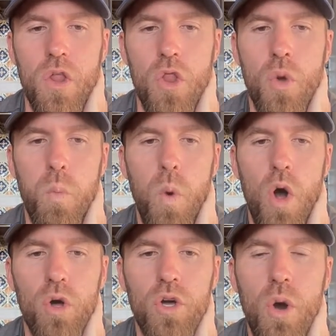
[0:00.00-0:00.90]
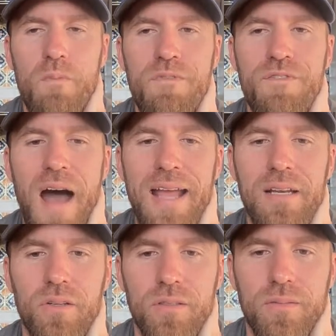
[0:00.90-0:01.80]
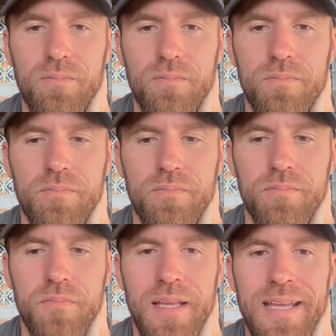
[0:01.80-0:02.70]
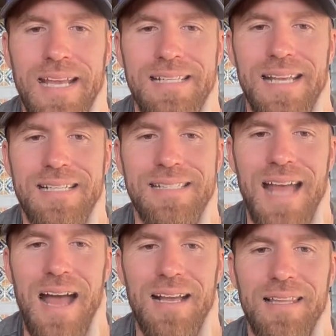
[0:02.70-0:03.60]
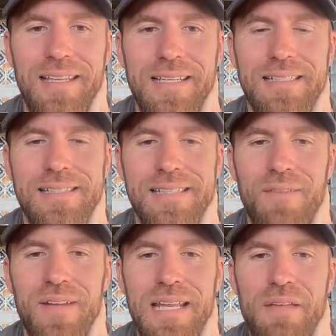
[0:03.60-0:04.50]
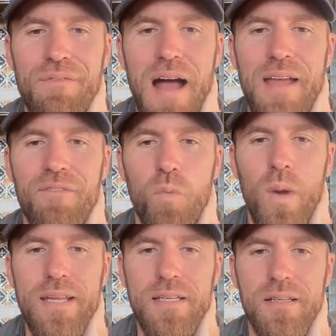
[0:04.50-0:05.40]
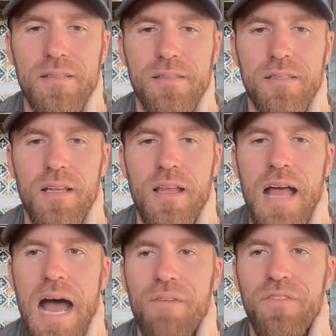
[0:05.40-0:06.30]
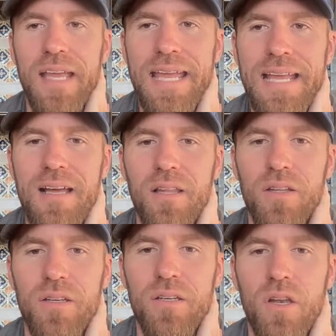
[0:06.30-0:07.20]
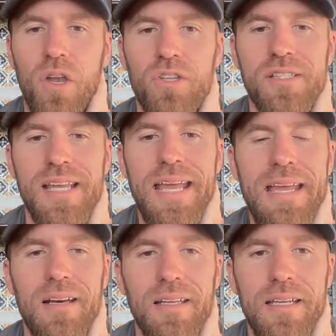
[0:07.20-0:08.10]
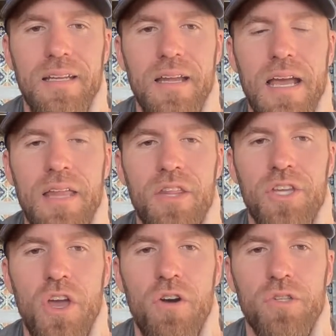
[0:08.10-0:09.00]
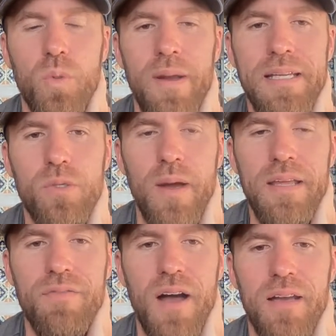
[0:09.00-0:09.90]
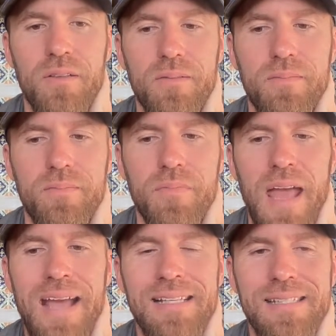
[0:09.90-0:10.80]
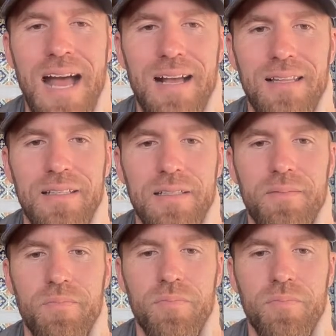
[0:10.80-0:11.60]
The World Cup final is exactly 75 weeks after England lost to Italy in the Euro 2020 final. Exactly.